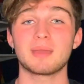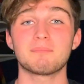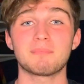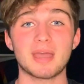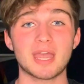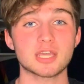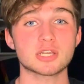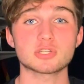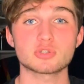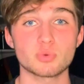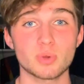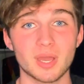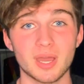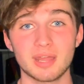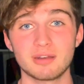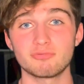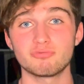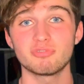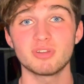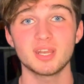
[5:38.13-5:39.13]
back to it
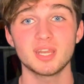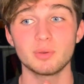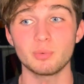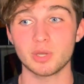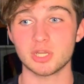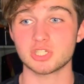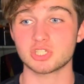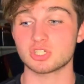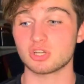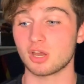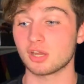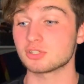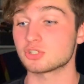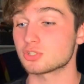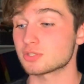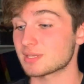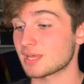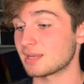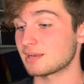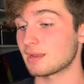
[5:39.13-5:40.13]
and really wished I
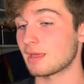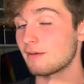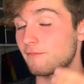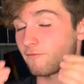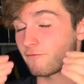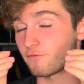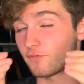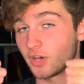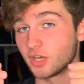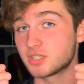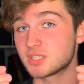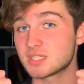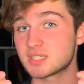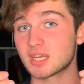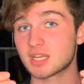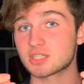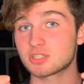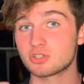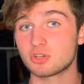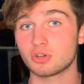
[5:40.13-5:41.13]
just had 30
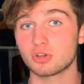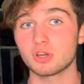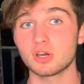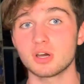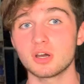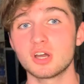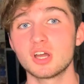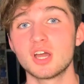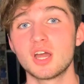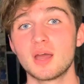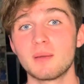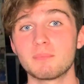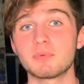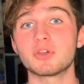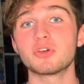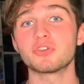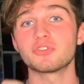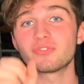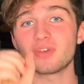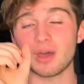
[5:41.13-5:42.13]
seconds longer,
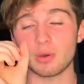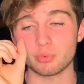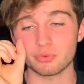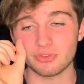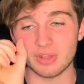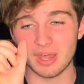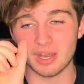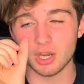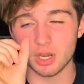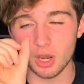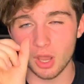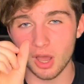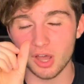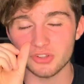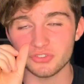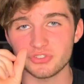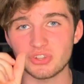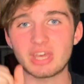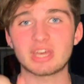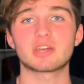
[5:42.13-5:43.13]
because that was that
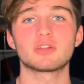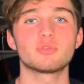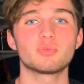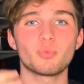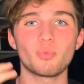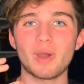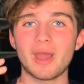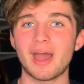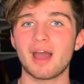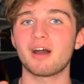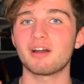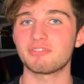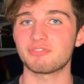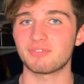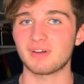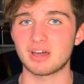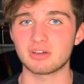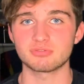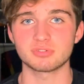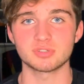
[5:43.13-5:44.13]
last second where I found a